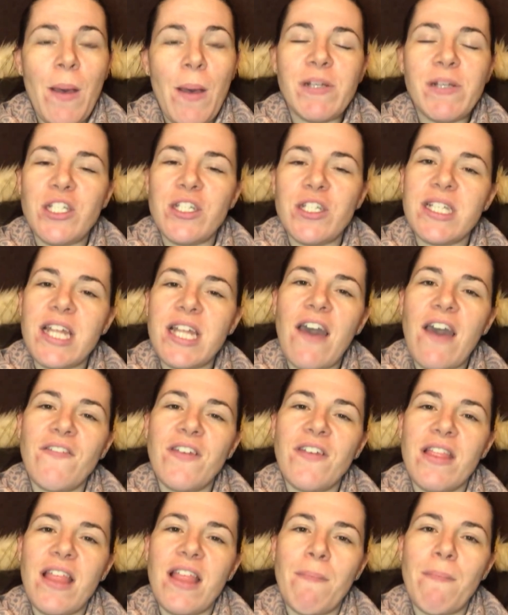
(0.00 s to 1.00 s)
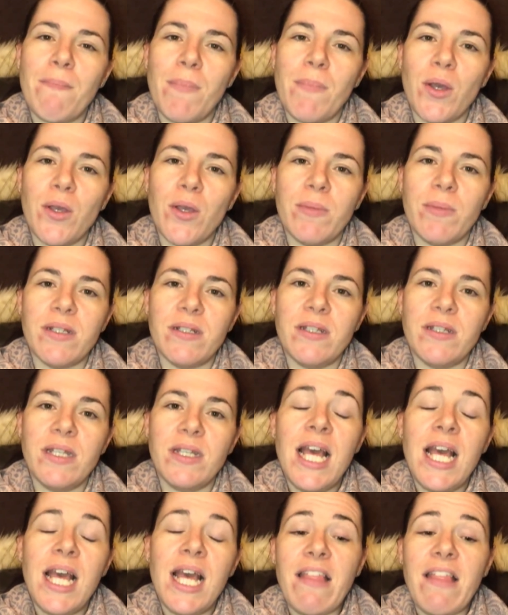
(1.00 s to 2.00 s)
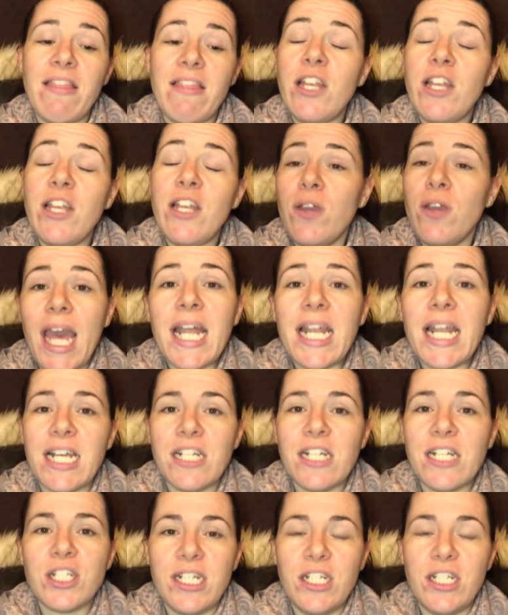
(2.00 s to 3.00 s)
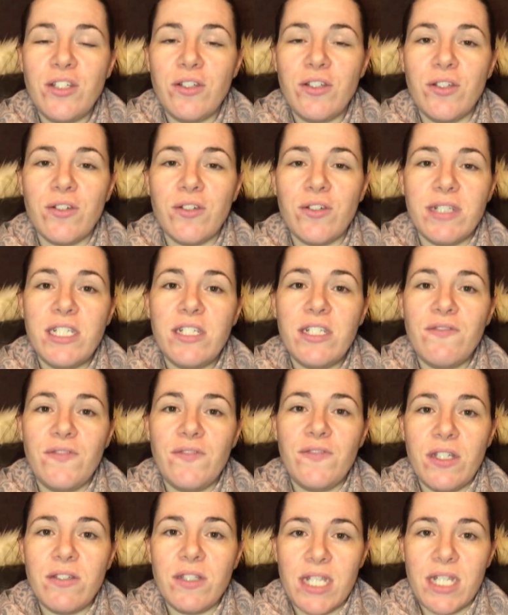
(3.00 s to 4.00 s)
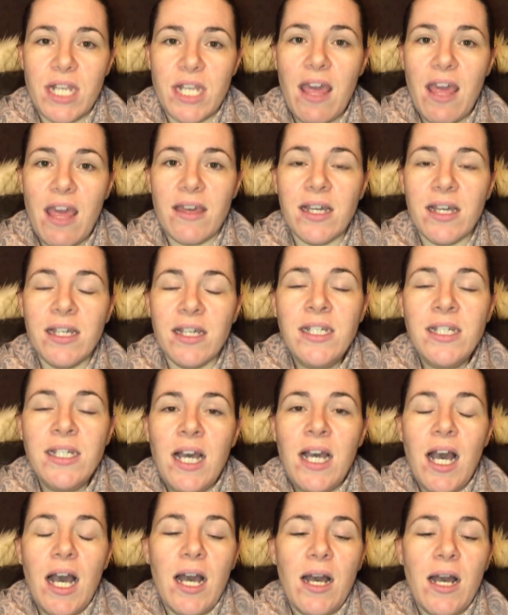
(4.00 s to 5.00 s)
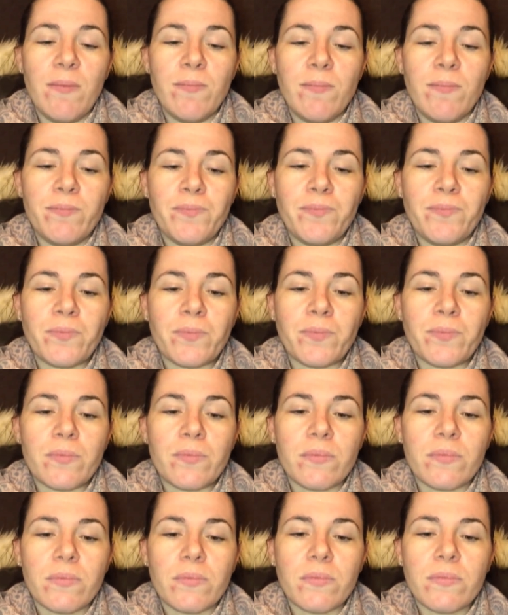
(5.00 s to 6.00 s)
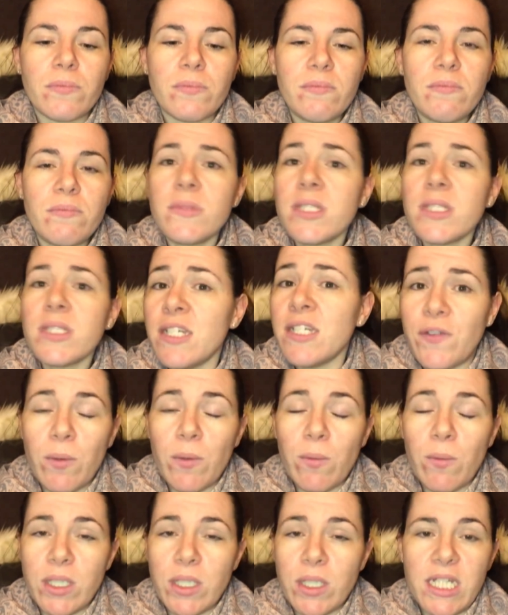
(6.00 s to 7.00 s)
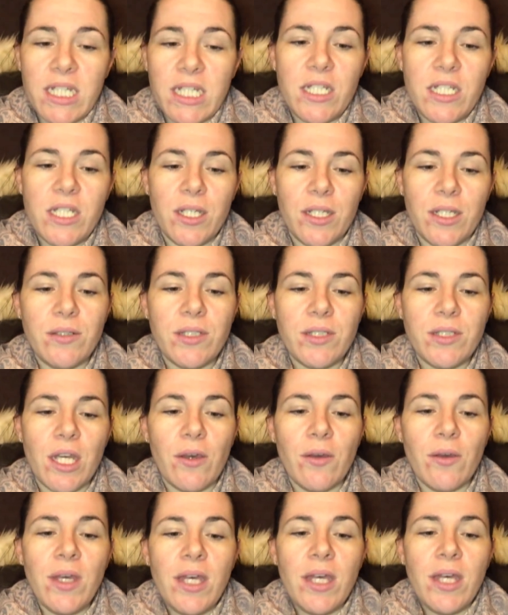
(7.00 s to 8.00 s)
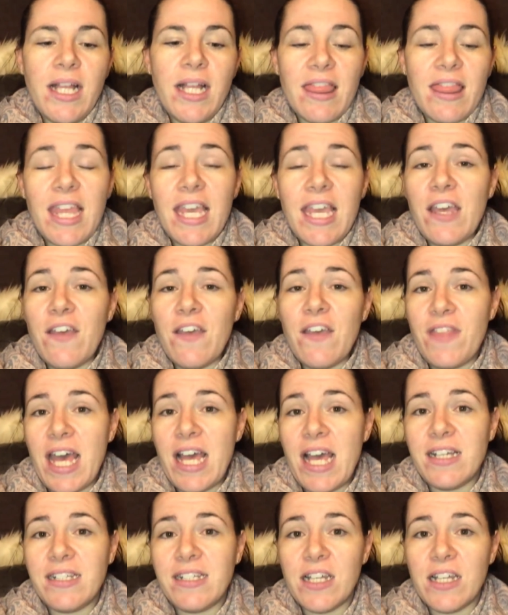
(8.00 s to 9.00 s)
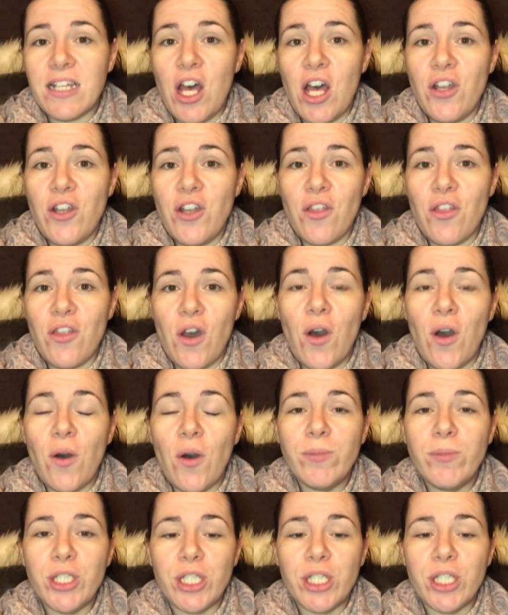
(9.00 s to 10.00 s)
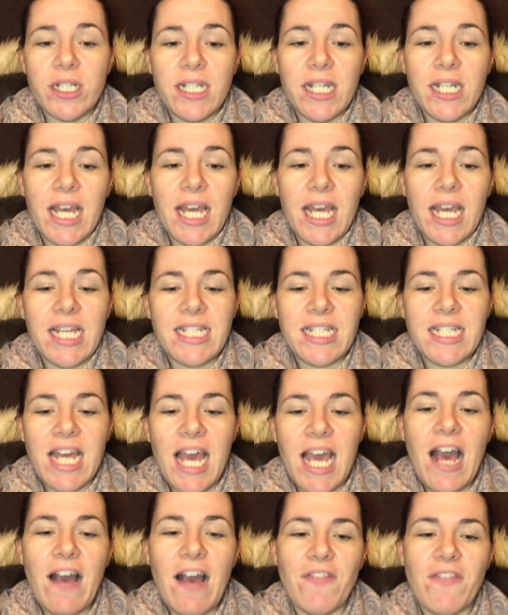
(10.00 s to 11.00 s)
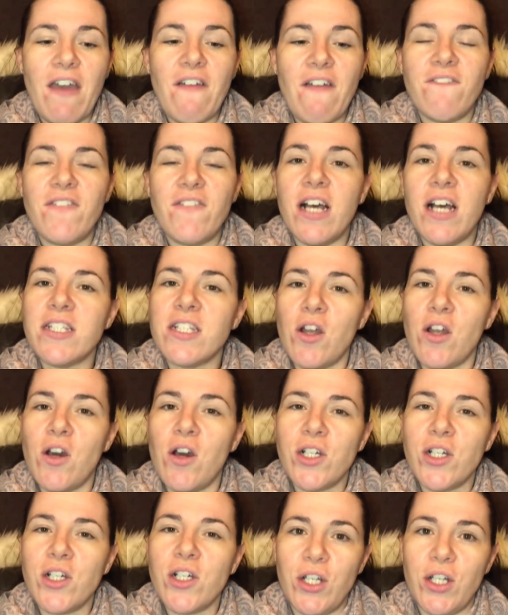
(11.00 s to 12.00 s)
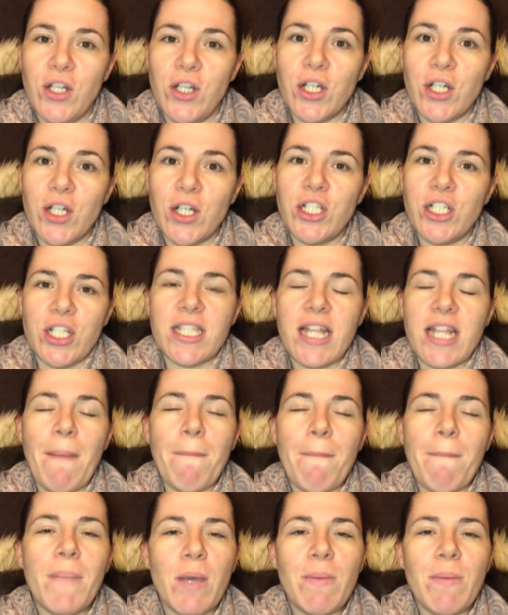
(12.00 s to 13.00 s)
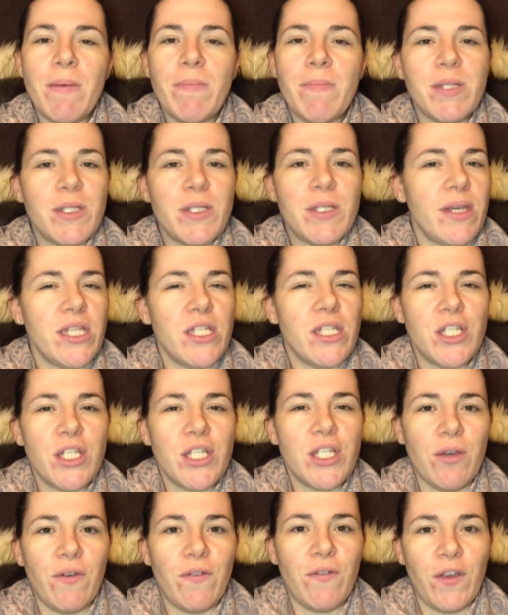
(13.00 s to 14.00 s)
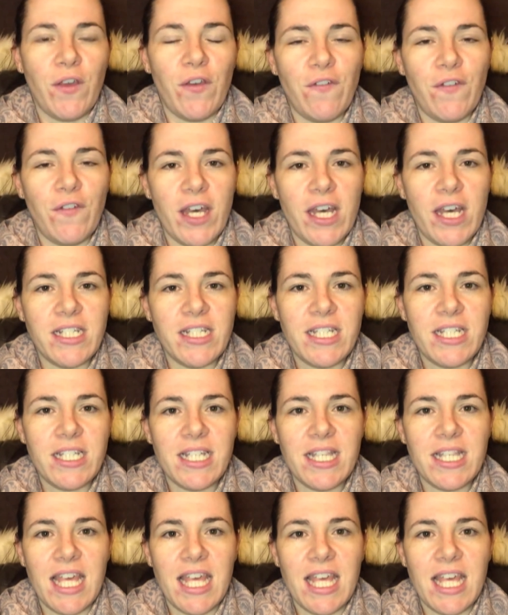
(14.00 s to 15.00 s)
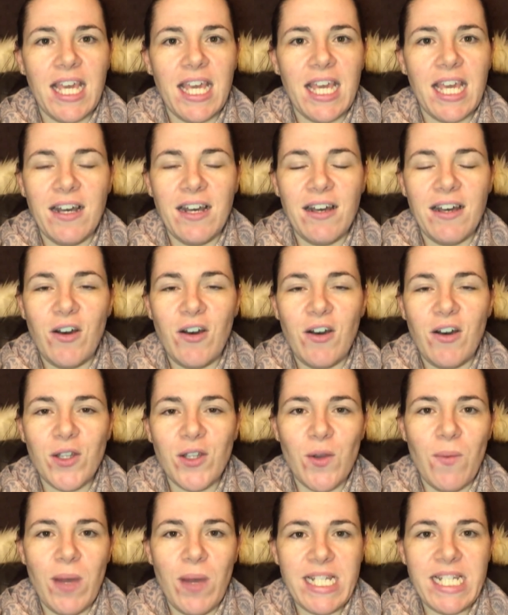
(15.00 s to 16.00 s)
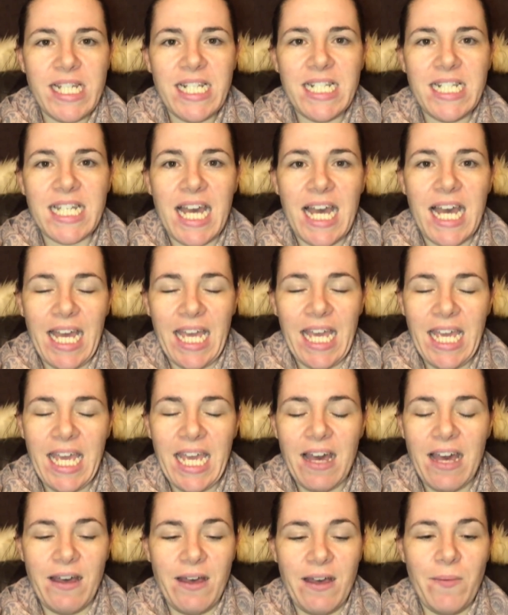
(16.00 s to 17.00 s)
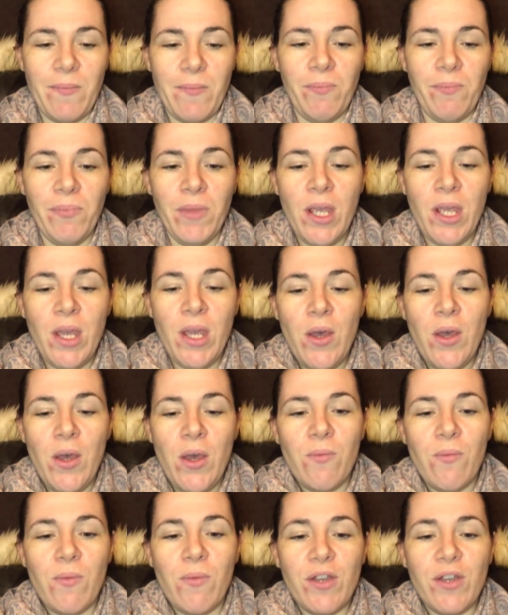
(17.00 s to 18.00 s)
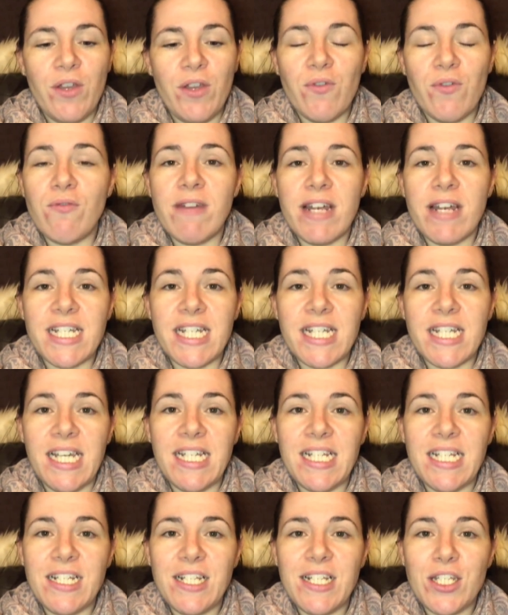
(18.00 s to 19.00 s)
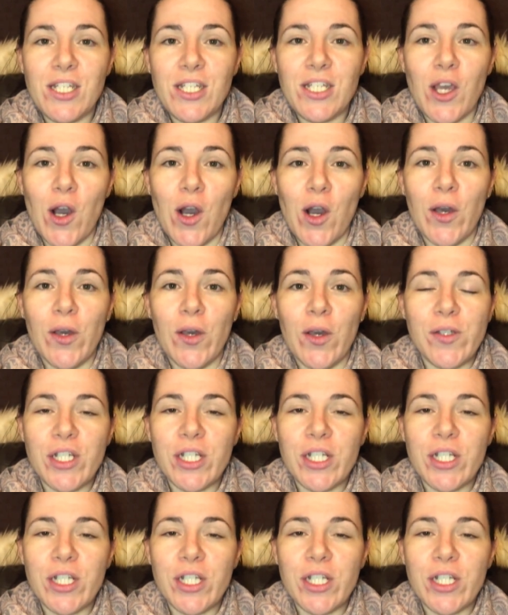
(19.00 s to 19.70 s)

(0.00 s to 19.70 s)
But just having that moment and then you can actually do your interviews together. Um, if you wanted to. So think of that as a, another option is to have that first look, look, just that moment between the two of you first thing on your wedding day um, when you're all ready to go.